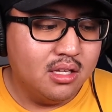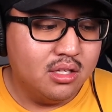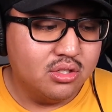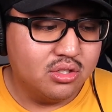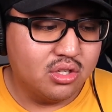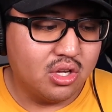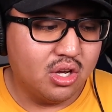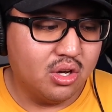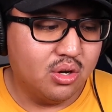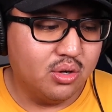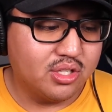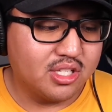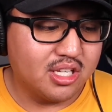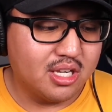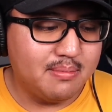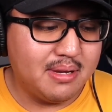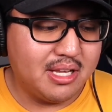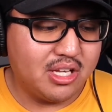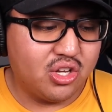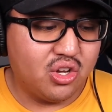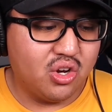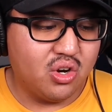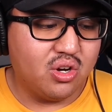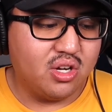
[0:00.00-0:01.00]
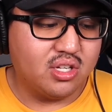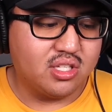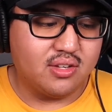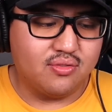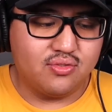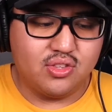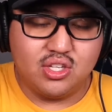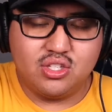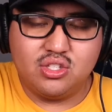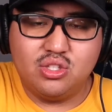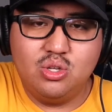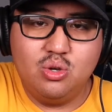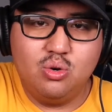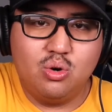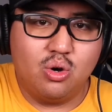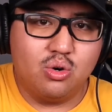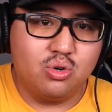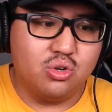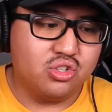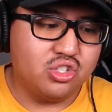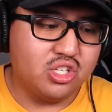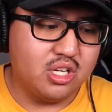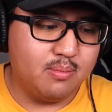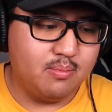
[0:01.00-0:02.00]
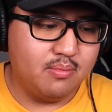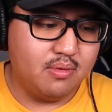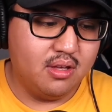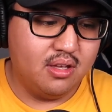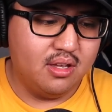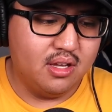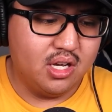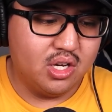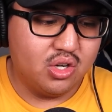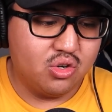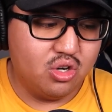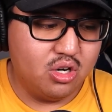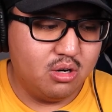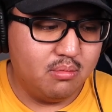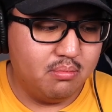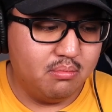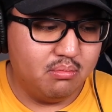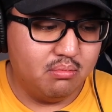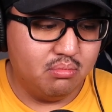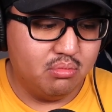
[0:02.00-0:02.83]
So it's going to be curious if this new ownership group